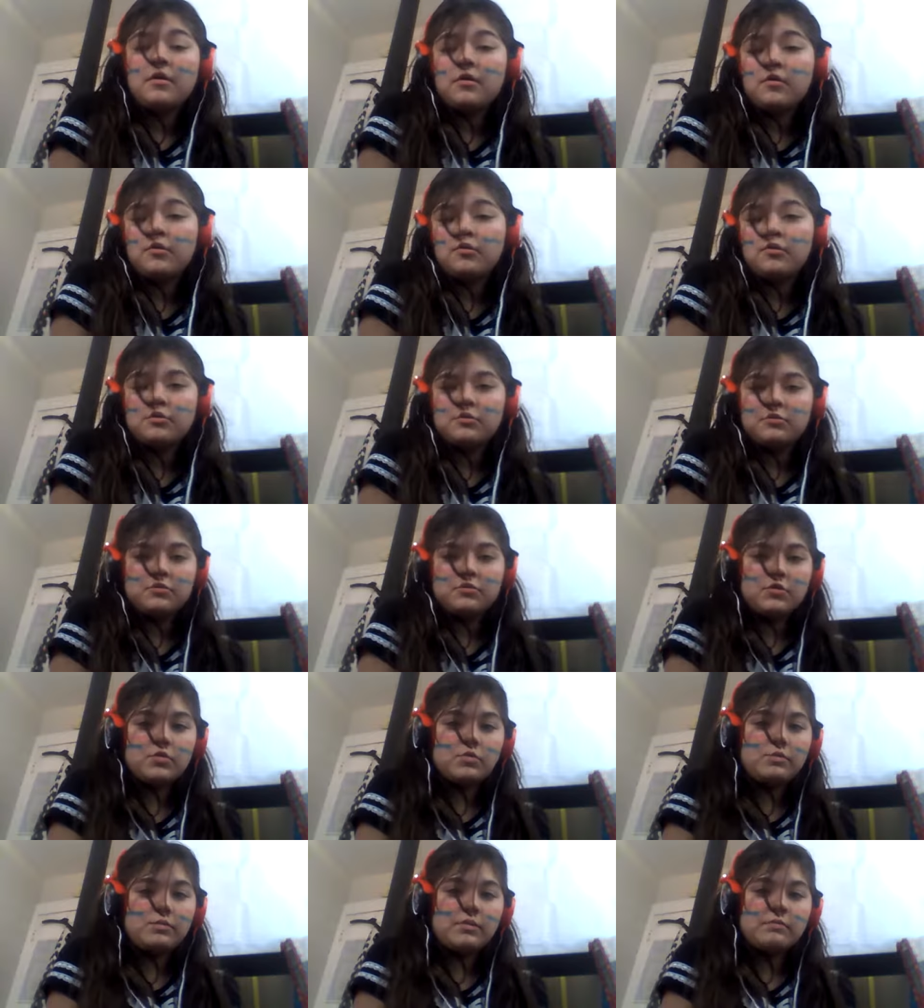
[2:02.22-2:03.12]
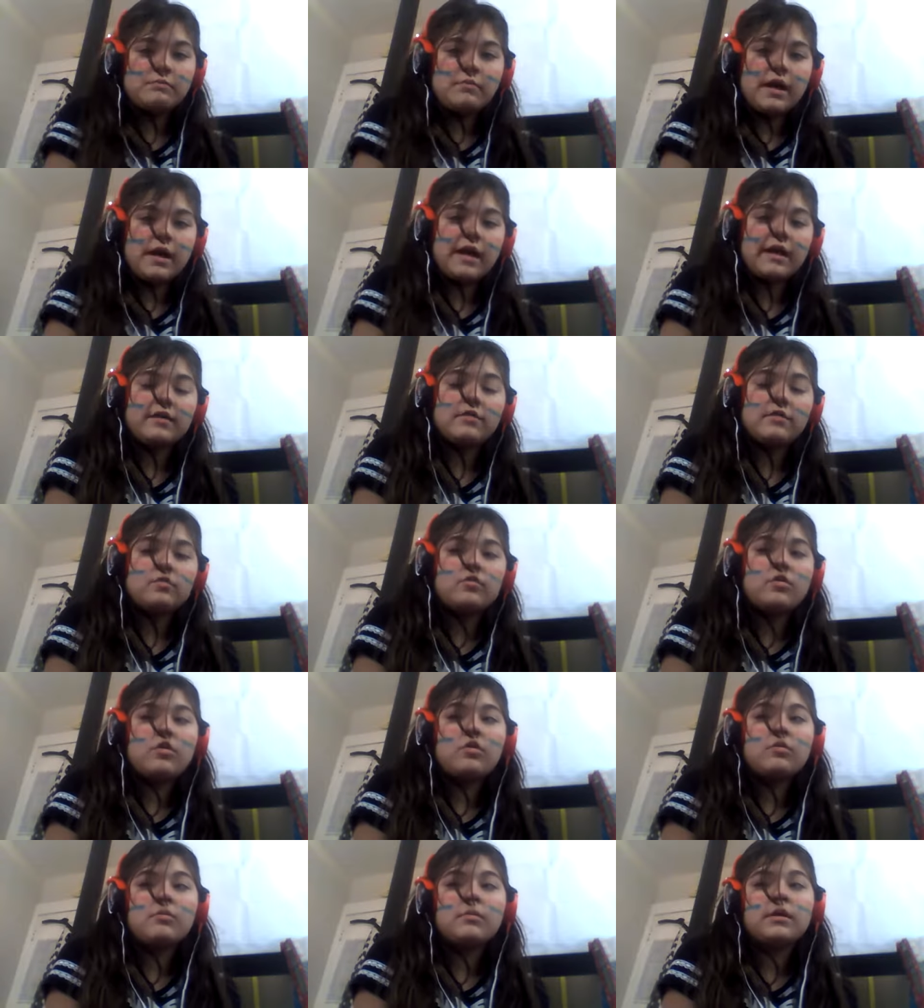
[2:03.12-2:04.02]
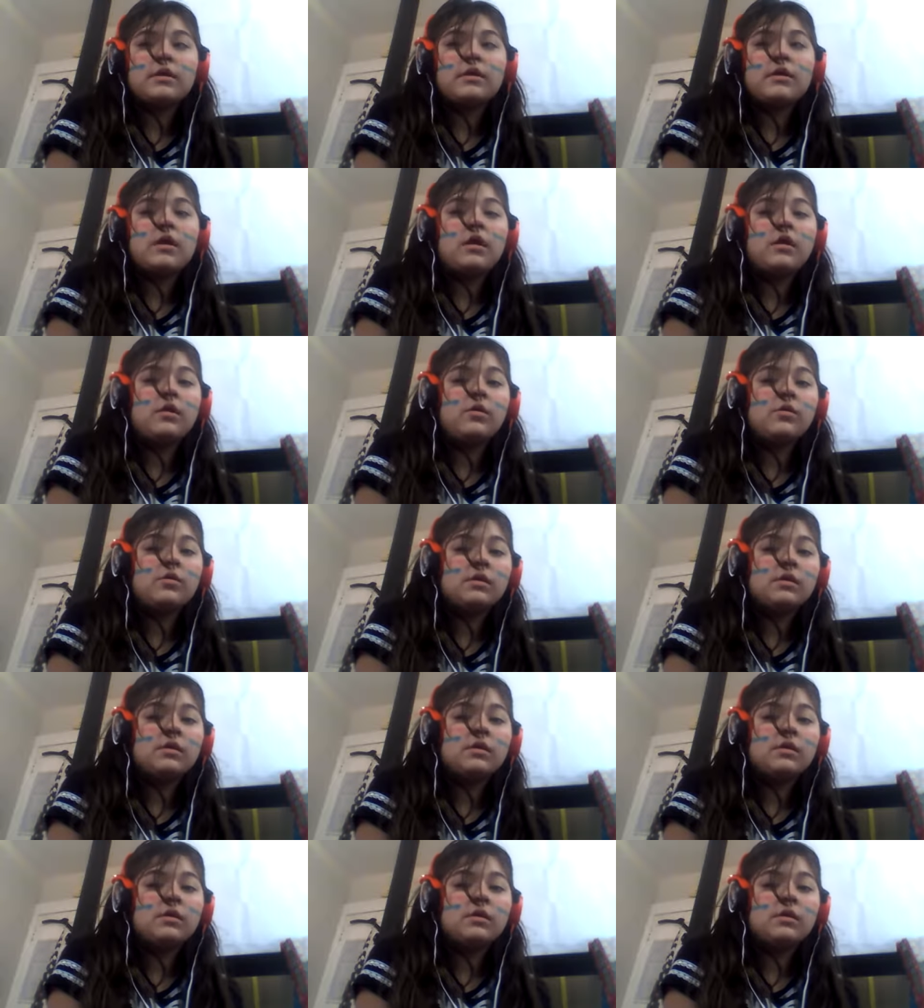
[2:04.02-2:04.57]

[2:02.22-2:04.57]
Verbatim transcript: Would you be my Romeo?